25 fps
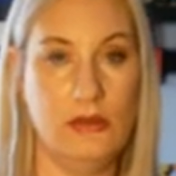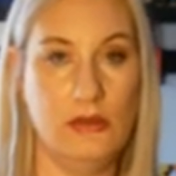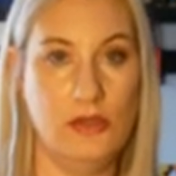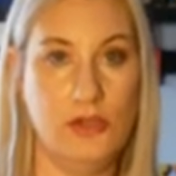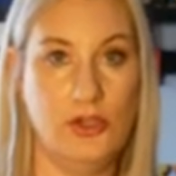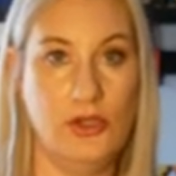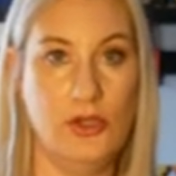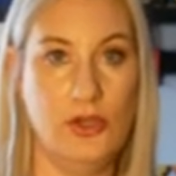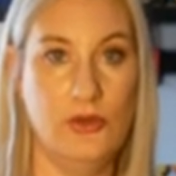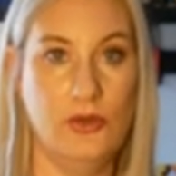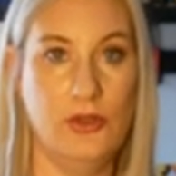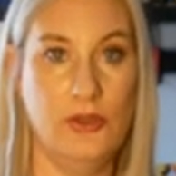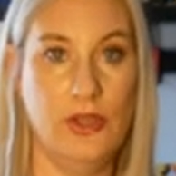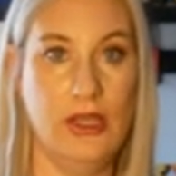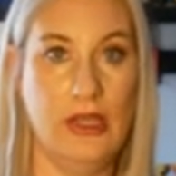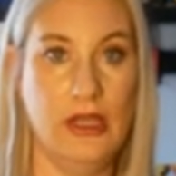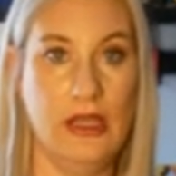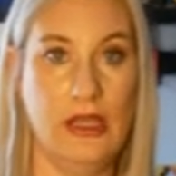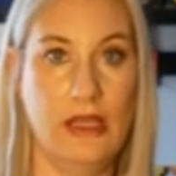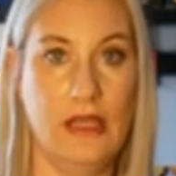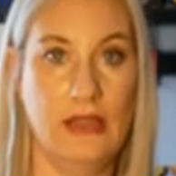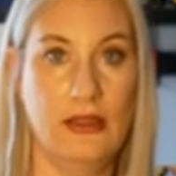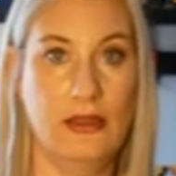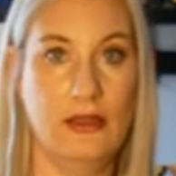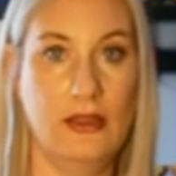to
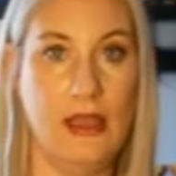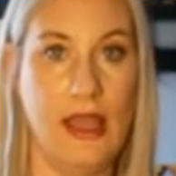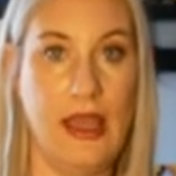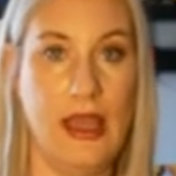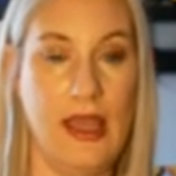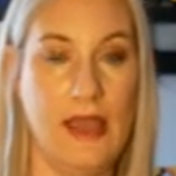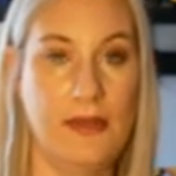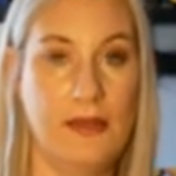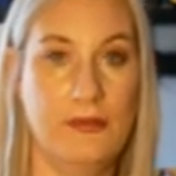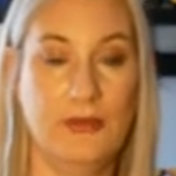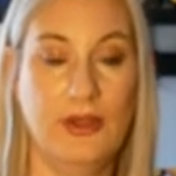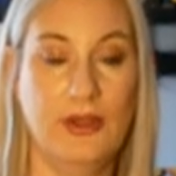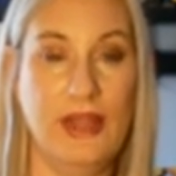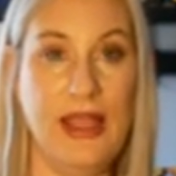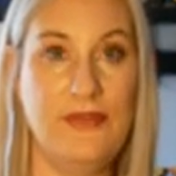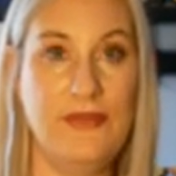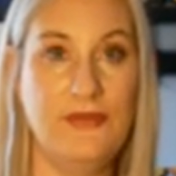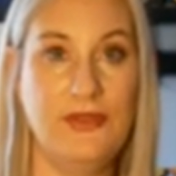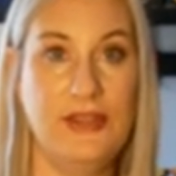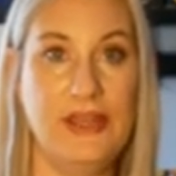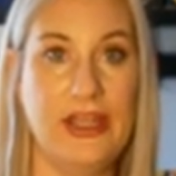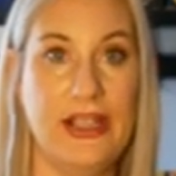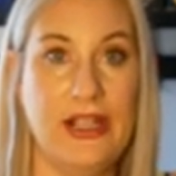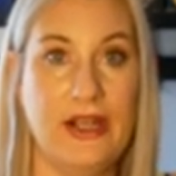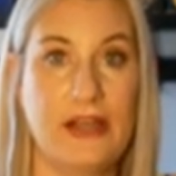the
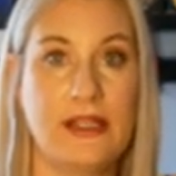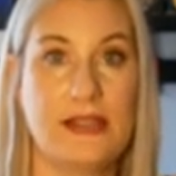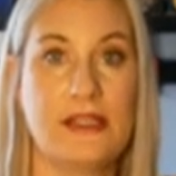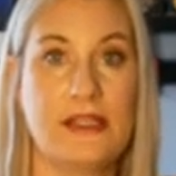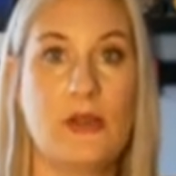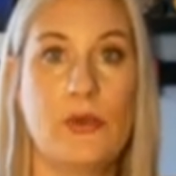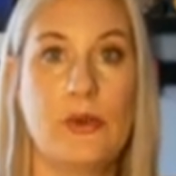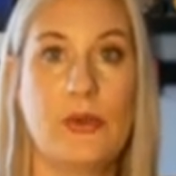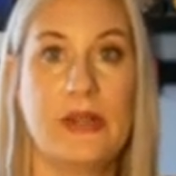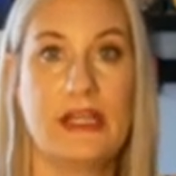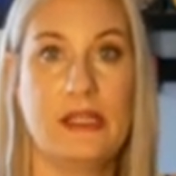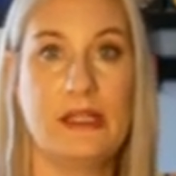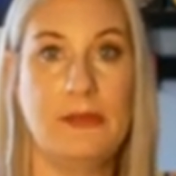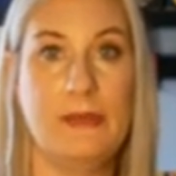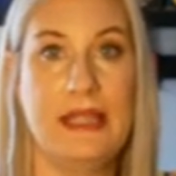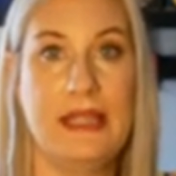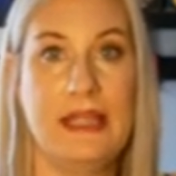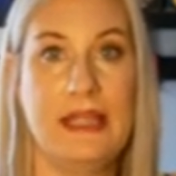left there, is going to be